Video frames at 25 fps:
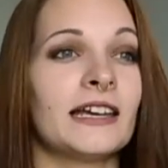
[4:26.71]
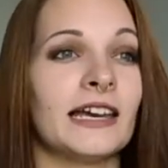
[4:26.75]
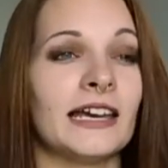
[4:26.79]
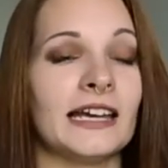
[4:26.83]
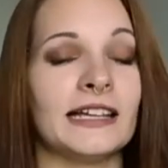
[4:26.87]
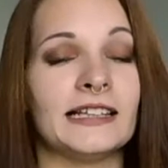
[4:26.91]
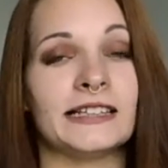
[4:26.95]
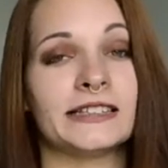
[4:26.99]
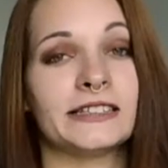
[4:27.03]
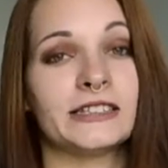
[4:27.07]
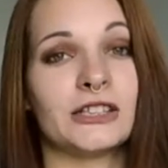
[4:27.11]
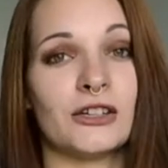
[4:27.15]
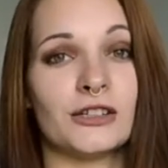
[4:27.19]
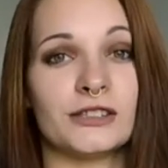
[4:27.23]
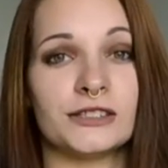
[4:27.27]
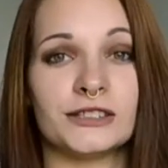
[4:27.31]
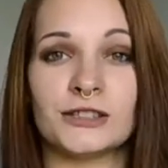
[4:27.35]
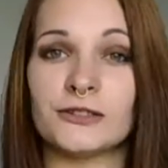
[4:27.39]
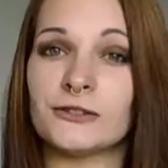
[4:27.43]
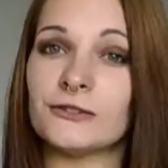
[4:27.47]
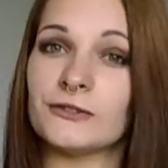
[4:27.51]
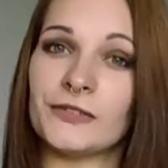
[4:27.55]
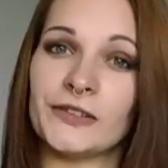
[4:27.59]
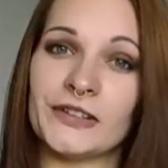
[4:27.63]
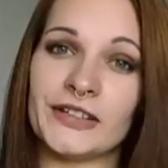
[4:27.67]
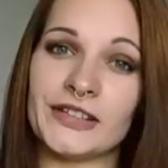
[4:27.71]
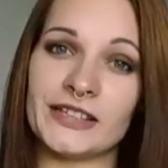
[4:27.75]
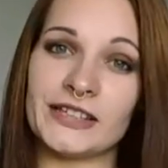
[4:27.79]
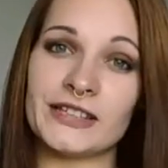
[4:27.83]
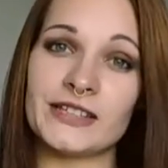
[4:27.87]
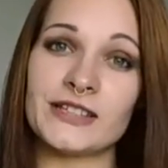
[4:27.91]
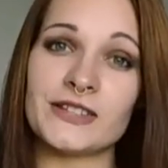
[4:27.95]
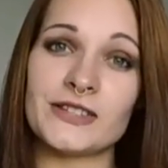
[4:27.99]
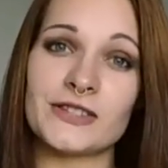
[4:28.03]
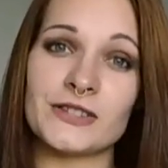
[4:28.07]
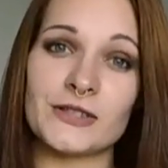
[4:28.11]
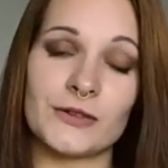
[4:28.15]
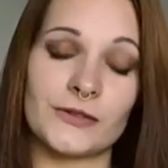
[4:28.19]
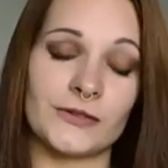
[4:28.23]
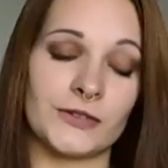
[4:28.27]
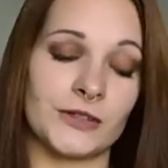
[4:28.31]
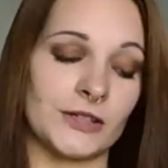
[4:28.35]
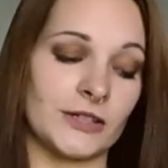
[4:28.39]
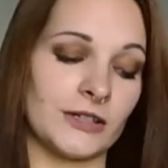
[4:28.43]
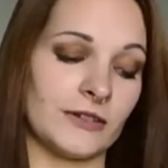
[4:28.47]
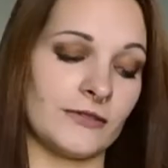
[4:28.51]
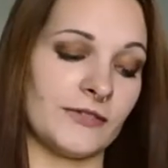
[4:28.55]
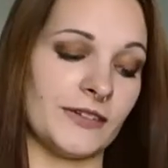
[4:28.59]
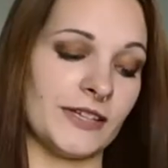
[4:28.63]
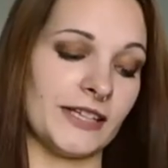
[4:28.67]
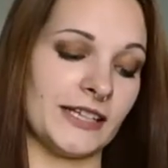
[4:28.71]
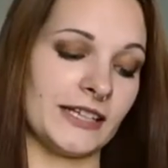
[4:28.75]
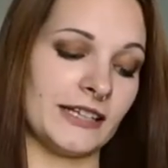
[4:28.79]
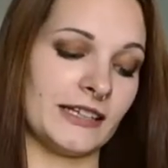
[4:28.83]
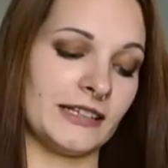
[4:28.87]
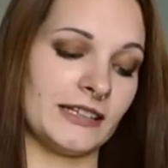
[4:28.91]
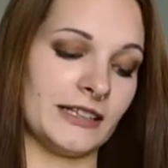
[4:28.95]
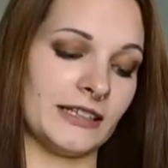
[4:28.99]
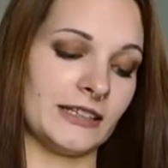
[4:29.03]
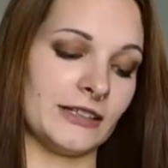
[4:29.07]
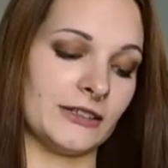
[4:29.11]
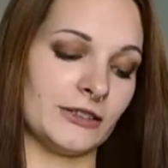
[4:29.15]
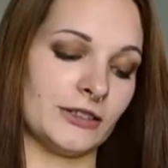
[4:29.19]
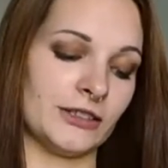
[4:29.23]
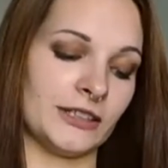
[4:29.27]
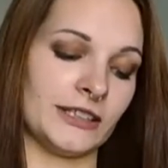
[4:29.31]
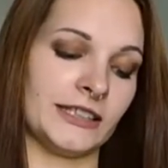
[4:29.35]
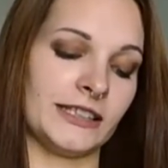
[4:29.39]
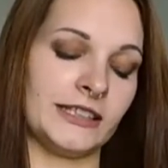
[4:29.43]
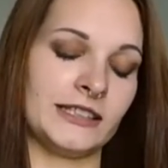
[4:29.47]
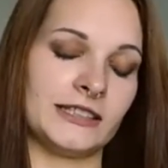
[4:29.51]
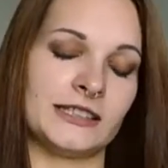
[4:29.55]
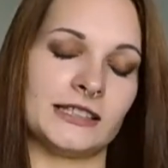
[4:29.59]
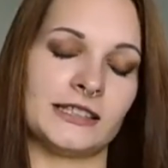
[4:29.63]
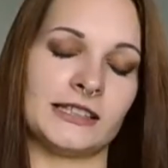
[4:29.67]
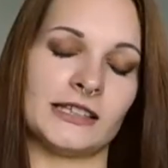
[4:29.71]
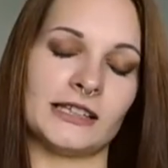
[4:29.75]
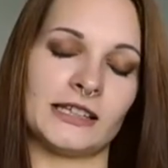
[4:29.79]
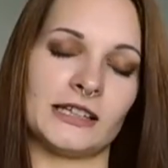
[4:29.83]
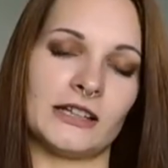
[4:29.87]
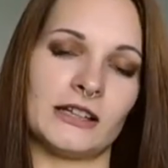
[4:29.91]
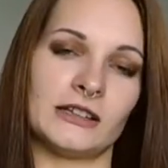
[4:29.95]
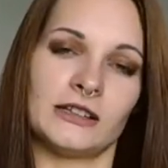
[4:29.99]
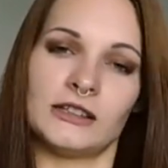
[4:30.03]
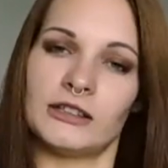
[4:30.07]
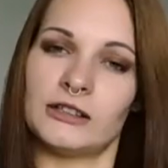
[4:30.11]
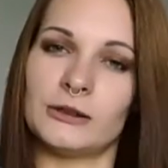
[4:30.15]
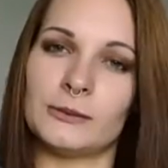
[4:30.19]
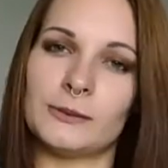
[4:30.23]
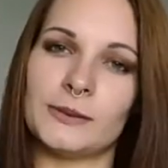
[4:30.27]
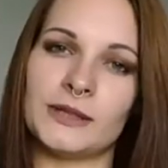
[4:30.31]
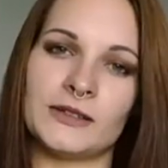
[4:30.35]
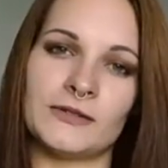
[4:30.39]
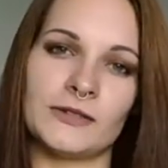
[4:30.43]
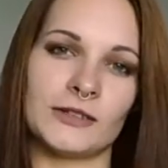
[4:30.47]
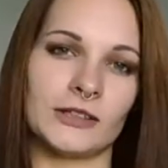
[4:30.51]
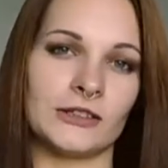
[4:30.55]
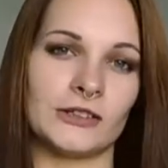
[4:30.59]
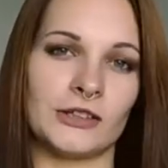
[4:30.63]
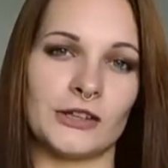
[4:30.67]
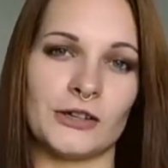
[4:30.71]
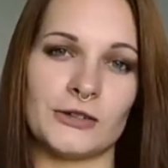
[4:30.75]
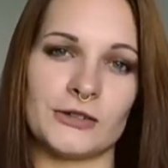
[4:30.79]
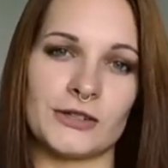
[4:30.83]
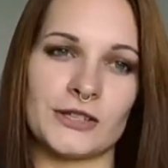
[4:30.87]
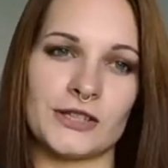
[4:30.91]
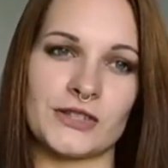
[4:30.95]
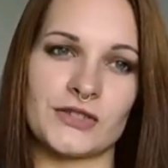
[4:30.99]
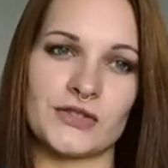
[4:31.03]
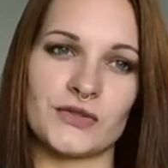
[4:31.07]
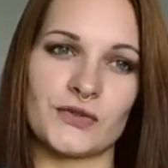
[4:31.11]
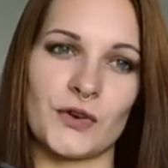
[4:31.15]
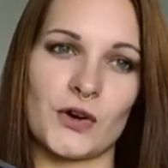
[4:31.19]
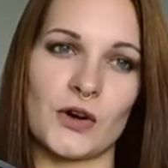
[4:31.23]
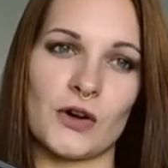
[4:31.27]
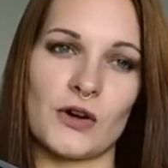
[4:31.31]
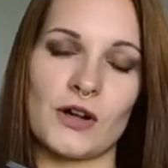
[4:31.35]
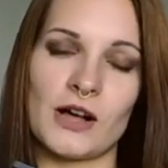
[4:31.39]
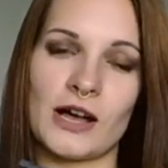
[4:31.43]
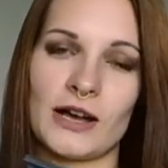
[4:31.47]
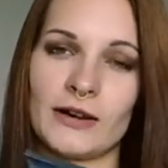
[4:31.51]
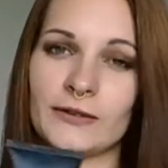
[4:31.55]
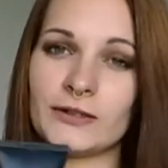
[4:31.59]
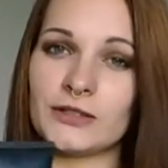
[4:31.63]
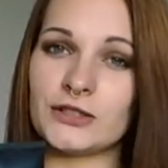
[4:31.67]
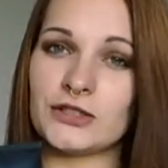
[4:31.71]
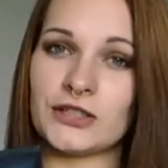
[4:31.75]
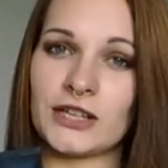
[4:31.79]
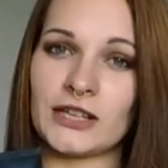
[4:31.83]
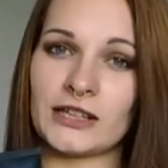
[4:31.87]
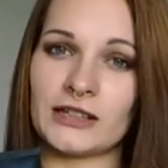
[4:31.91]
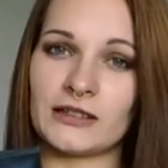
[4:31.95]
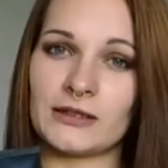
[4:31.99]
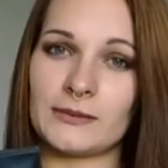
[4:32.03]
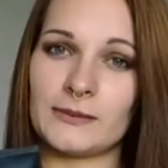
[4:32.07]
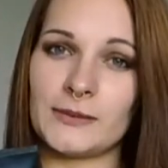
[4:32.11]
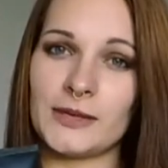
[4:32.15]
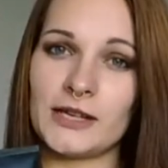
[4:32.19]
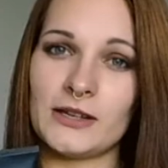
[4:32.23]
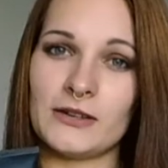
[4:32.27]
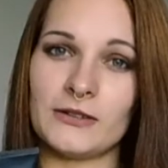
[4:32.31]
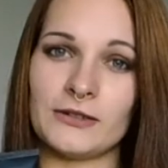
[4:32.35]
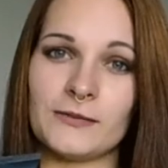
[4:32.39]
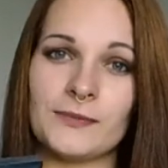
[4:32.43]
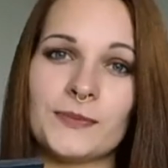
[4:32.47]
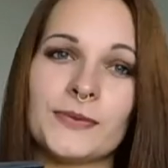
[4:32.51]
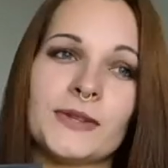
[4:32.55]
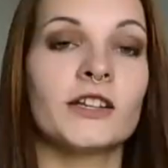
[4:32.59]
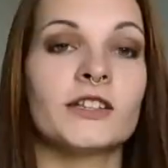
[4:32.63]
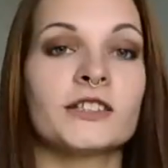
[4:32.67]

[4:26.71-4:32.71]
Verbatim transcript: and it's also vegan so if you're a vegan and you're looking to get a little bit of a glow this fall I would check them out.